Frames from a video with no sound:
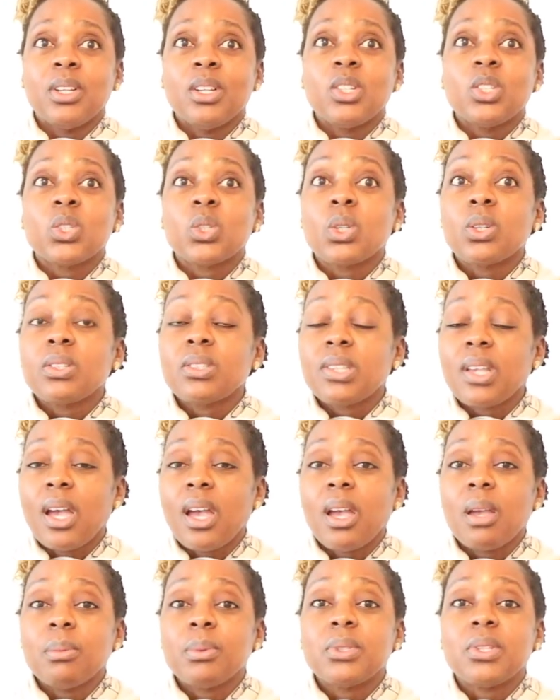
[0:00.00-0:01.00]

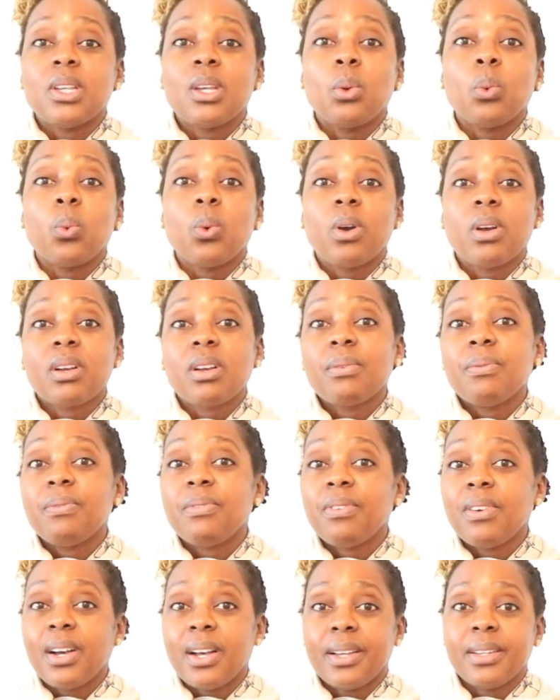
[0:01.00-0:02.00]
Sometimes it works
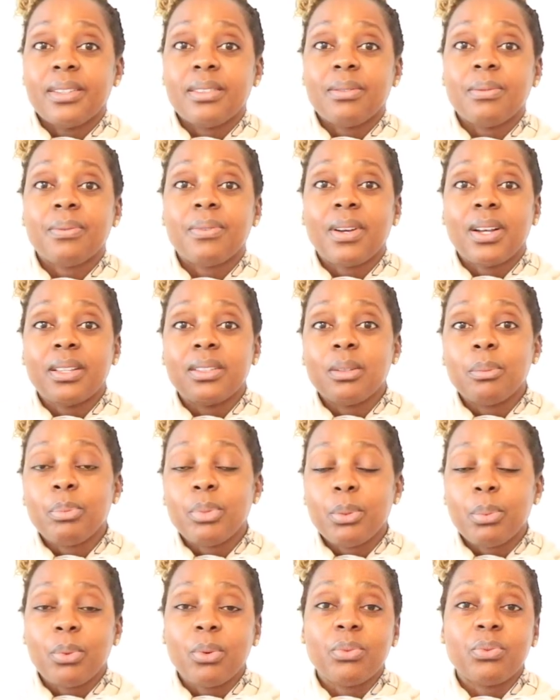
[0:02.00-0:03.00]
fine. Finding
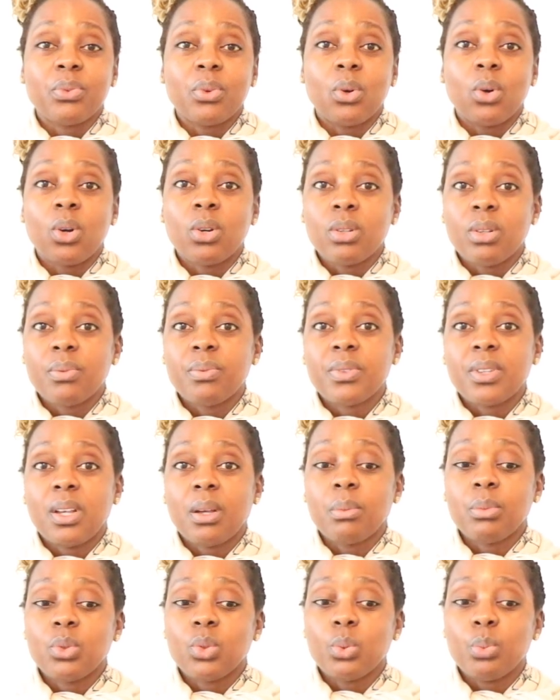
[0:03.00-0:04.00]
people from out of
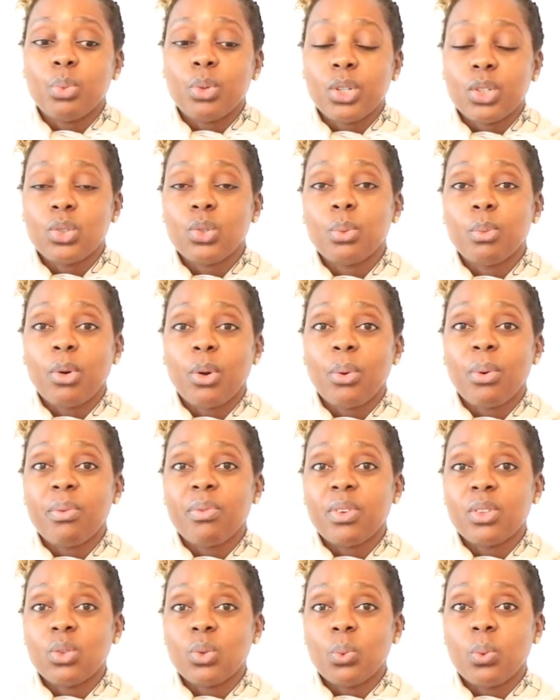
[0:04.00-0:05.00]
town to bring to
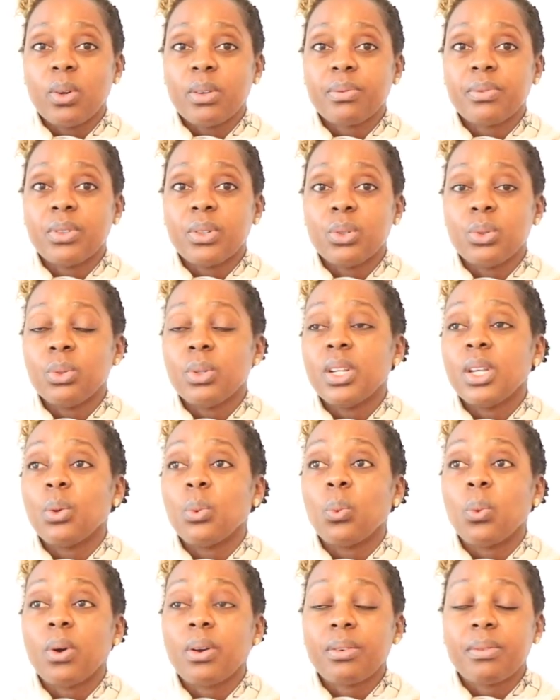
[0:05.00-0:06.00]
Monrovia to work for you,
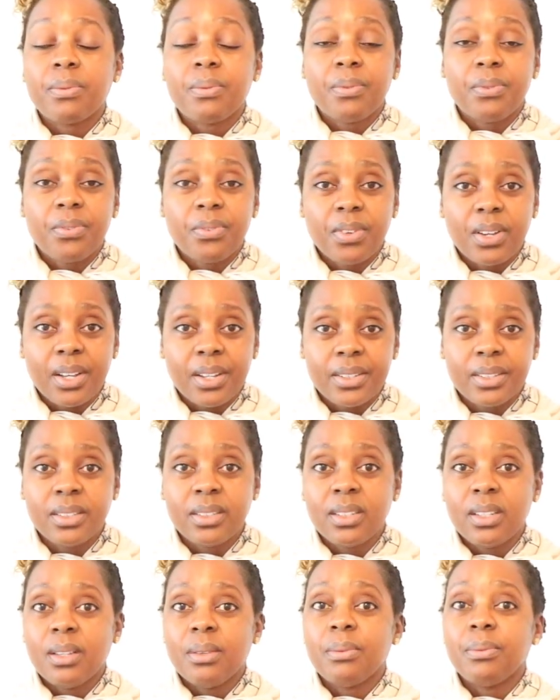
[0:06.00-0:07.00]
it works fine,
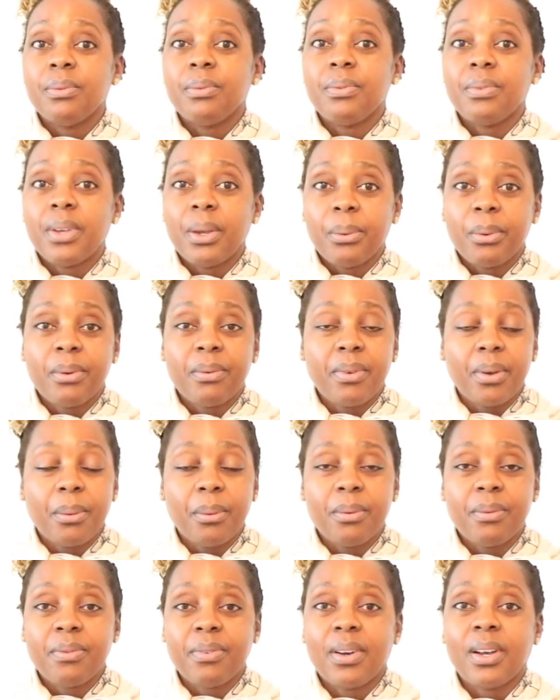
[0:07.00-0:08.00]
very,
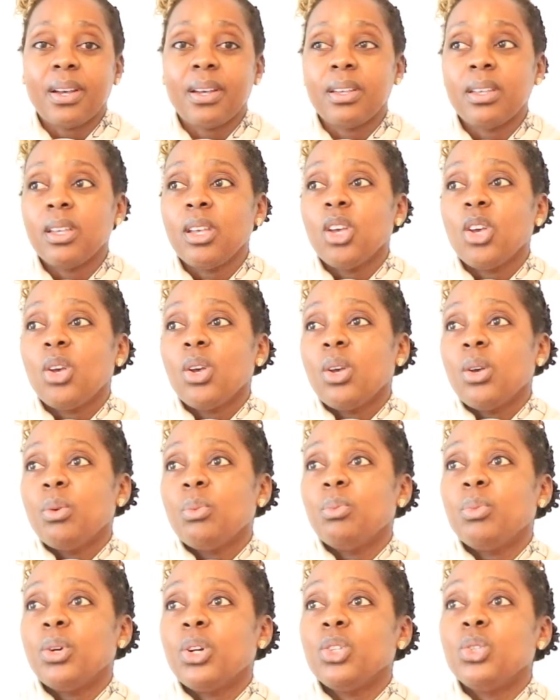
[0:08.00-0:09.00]
very fine.
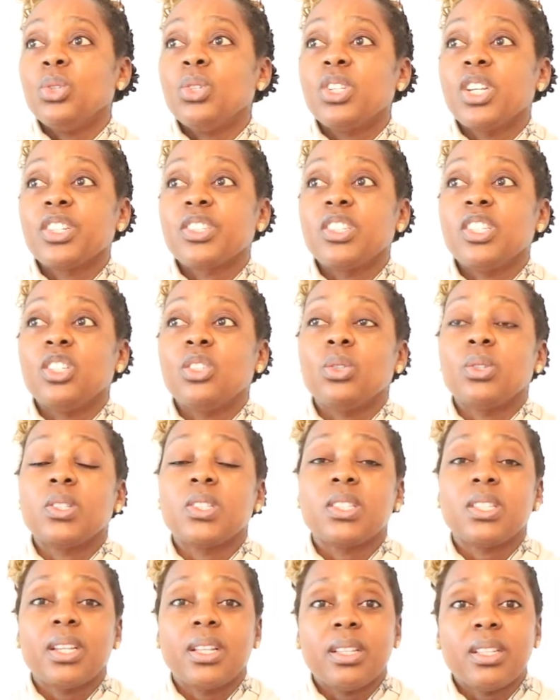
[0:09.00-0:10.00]
But you just need to
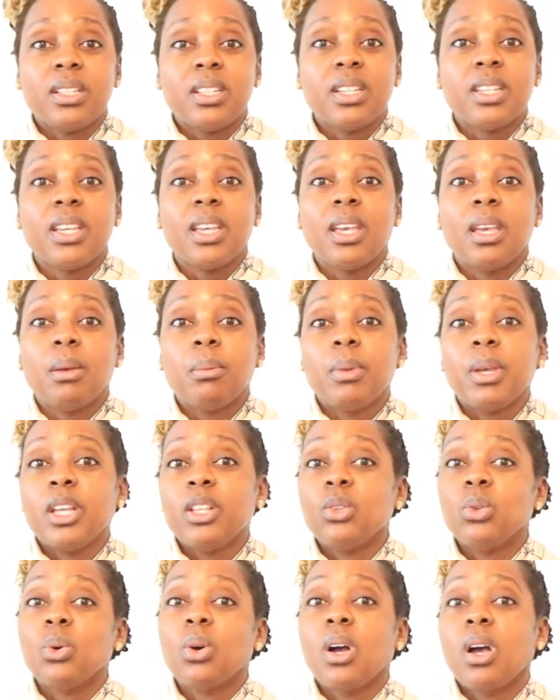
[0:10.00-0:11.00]
study the game
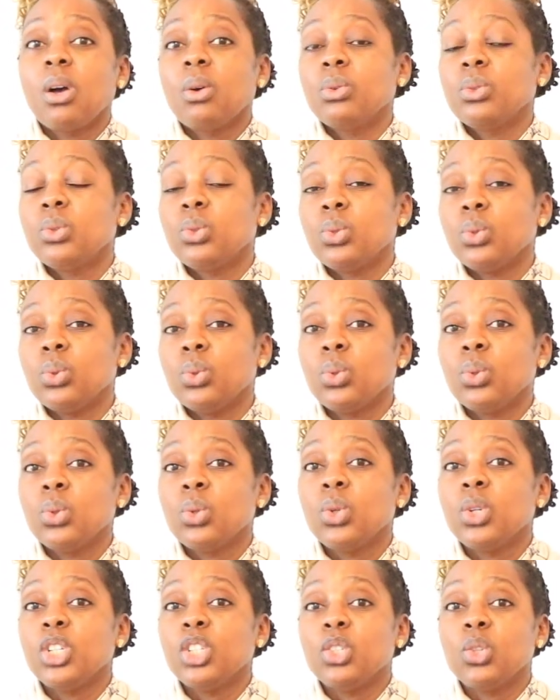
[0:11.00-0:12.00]
and know how to
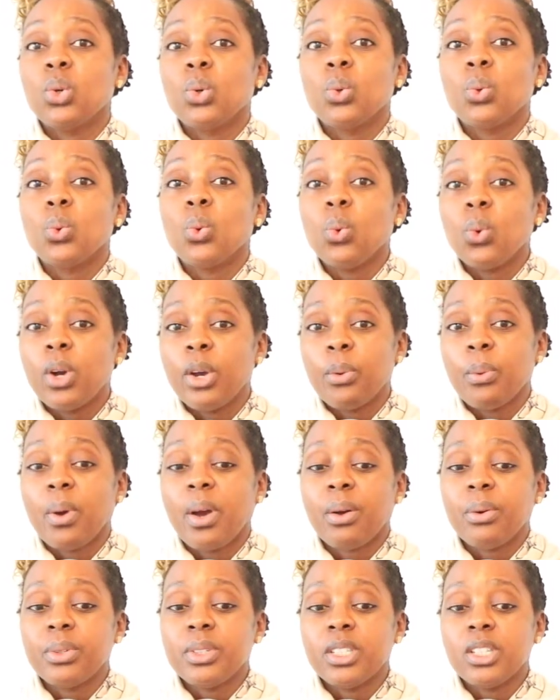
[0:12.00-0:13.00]
go
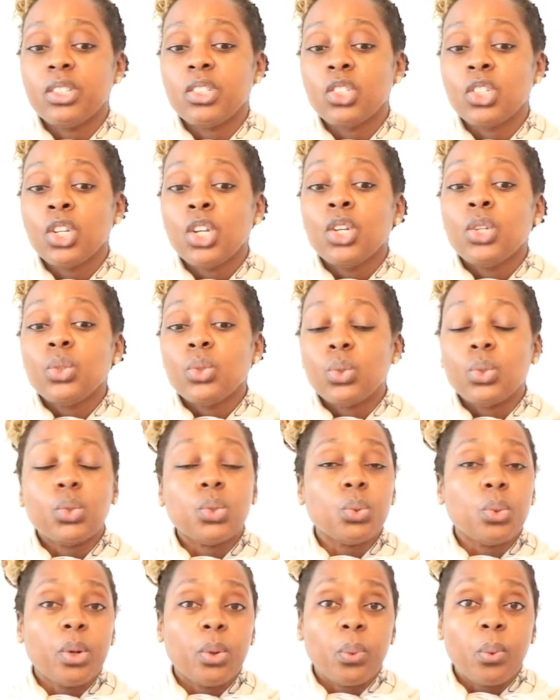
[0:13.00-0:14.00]
around it to
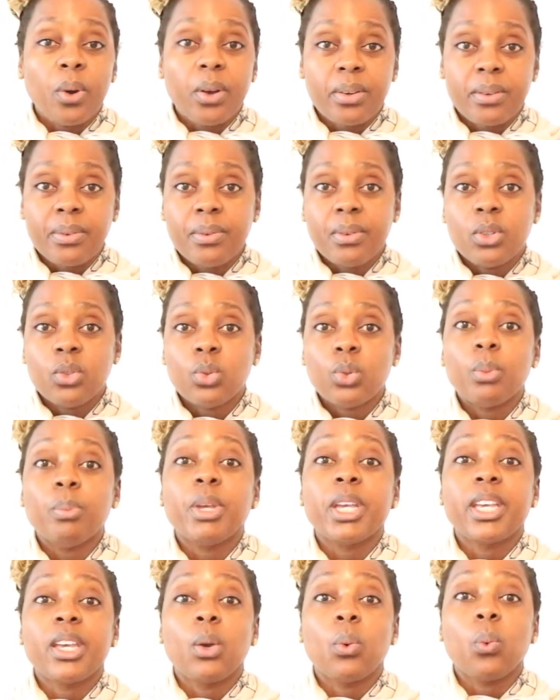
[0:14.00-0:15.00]
do it work, to
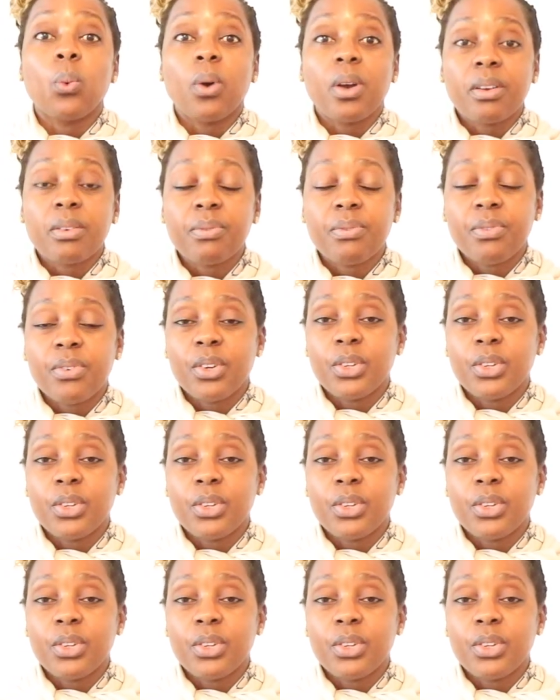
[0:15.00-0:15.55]
make it work for